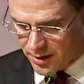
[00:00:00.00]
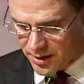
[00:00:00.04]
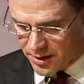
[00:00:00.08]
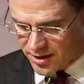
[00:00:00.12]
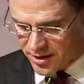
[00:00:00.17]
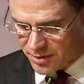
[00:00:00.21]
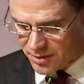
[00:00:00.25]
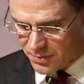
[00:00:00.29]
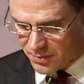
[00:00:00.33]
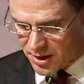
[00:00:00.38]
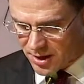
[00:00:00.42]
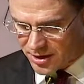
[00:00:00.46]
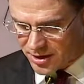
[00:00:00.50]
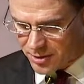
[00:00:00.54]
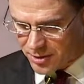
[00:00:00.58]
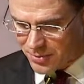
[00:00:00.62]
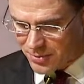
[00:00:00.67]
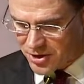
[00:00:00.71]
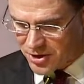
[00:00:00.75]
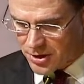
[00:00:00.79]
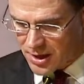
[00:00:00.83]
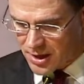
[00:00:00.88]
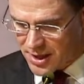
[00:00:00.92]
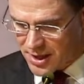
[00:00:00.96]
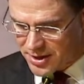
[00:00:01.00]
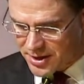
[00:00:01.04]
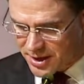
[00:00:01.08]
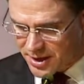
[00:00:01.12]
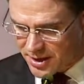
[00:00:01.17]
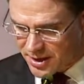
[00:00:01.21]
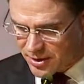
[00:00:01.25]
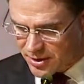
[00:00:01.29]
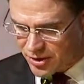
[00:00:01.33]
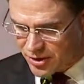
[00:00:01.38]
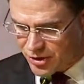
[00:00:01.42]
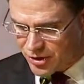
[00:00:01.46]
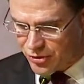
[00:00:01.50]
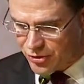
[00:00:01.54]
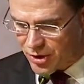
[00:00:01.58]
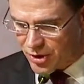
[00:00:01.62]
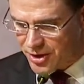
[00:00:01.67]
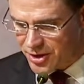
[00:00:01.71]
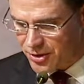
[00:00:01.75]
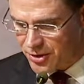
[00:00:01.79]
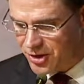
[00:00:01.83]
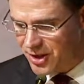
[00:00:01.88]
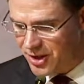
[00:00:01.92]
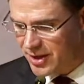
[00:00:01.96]
Smart specialisation
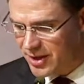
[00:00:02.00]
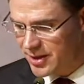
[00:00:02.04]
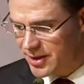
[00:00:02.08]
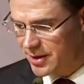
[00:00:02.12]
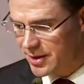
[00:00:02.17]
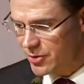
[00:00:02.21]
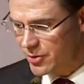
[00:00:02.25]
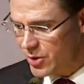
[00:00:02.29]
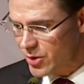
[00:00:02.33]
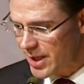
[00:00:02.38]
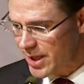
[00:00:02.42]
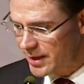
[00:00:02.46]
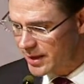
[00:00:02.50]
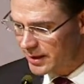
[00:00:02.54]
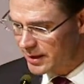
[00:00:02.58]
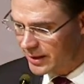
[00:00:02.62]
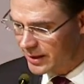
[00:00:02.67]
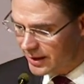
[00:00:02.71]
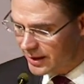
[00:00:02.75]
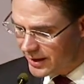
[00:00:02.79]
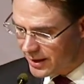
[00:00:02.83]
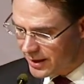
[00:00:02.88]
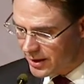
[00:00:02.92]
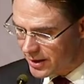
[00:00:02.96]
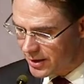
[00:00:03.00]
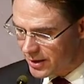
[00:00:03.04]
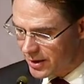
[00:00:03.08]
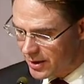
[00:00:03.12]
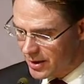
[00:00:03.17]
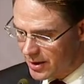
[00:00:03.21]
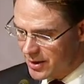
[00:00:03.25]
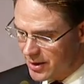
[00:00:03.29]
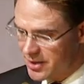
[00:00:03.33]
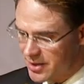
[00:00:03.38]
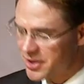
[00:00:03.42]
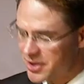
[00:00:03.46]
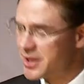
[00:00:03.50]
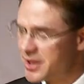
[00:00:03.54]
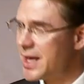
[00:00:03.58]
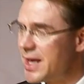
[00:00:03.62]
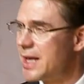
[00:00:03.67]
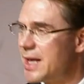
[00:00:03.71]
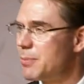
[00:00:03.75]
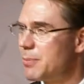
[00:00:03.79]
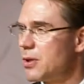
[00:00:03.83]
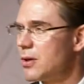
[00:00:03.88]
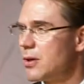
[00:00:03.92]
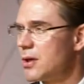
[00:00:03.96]
strategies create clear,
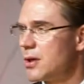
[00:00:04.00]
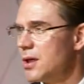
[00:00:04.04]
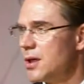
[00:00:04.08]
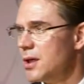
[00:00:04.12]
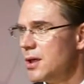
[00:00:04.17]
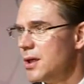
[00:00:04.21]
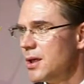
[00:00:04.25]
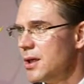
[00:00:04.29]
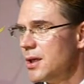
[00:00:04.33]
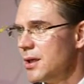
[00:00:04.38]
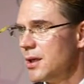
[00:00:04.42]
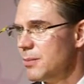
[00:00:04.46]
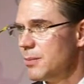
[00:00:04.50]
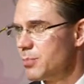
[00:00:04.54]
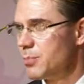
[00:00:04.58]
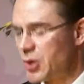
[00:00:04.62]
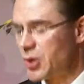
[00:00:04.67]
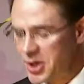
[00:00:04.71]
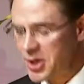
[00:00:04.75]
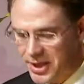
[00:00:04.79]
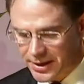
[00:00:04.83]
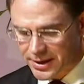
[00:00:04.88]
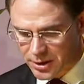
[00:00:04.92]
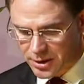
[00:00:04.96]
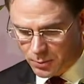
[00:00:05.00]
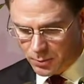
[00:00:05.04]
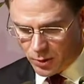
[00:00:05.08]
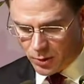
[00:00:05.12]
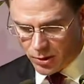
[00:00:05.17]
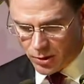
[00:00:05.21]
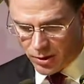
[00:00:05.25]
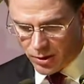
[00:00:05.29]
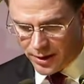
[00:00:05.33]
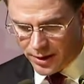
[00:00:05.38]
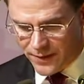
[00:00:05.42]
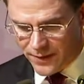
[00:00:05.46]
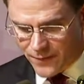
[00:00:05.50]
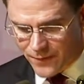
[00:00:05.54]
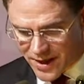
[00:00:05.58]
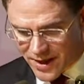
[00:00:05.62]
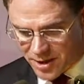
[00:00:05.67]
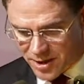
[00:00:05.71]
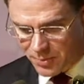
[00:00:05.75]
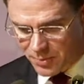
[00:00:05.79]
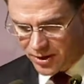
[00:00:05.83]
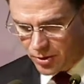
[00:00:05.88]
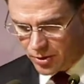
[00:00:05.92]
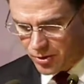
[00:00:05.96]
stable and predictable
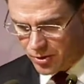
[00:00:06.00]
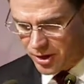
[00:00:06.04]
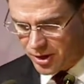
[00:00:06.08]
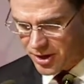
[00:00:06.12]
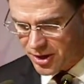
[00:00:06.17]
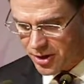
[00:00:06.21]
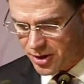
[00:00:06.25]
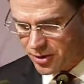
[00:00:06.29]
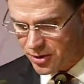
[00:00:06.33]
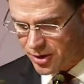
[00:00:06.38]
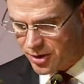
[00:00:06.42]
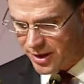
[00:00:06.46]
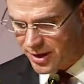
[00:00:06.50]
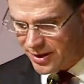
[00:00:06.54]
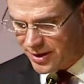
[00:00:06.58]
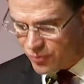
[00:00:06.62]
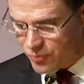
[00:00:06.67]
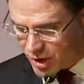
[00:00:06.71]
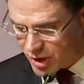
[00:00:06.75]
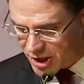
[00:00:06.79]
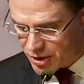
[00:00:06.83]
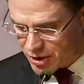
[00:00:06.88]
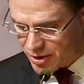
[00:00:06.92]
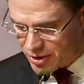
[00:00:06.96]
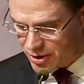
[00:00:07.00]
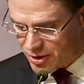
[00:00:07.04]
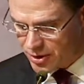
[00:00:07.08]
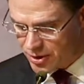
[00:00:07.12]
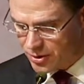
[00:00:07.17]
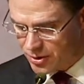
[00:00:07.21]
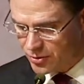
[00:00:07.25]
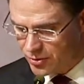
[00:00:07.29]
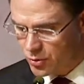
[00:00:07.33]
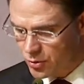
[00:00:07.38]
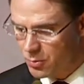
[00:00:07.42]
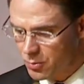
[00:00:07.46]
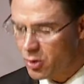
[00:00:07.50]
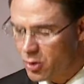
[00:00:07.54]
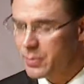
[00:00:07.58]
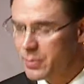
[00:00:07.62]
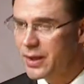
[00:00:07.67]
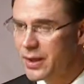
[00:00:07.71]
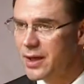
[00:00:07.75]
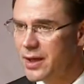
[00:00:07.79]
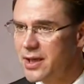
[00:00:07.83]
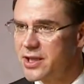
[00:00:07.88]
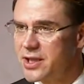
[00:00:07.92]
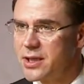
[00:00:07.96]
investment conditions in regions to
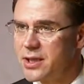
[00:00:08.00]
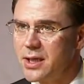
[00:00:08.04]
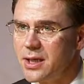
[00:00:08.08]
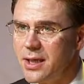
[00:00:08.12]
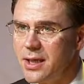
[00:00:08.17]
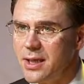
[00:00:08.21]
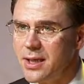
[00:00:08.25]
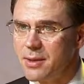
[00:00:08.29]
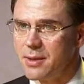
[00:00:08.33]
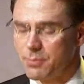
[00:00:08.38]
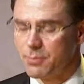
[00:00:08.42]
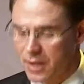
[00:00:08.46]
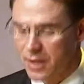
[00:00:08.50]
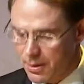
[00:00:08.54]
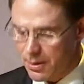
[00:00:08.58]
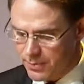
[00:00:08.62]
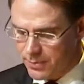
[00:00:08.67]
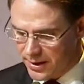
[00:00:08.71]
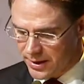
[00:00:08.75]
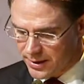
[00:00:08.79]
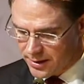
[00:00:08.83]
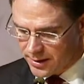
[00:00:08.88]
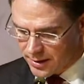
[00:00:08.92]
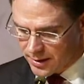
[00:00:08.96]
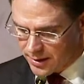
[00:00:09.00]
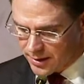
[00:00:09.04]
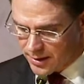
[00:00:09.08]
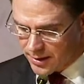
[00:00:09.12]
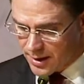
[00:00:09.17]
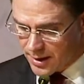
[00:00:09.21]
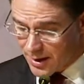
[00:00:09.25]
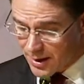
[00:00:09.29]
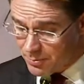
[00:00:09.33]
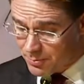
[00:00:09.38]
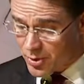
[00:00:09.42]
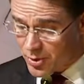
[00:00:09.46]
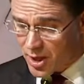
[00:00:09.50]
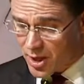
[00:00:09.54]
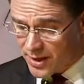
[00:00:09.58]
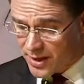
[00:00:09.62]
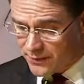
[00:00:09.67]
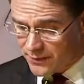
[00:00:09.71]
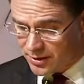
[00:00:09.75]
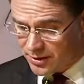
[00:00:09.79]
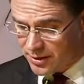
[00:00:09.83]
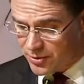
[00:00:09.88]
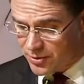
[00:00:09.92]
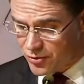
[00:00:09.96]
mobilise public and private
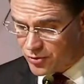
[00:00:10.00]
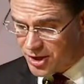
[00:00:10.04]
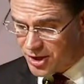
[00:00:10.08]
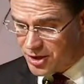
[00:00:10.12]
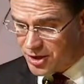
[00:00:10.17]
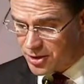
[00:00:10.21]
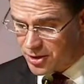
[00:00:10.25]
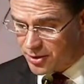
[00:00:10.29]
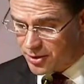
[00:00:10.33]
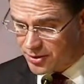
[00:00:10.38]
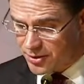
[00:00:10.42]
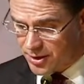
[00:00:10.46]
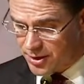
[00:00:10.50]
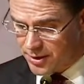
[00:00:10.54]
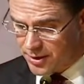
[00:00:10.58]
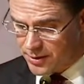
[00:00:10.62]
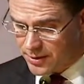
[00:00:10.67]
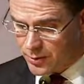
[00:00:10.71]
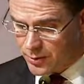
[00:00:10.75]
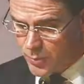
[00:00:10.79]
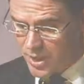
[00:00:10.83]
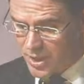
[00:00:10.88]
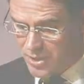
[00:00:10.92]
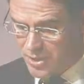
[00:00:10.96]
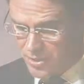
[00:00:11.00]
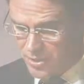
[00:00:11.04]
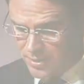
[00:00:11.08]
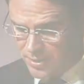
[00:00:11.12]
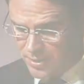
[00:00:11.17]
research and innovation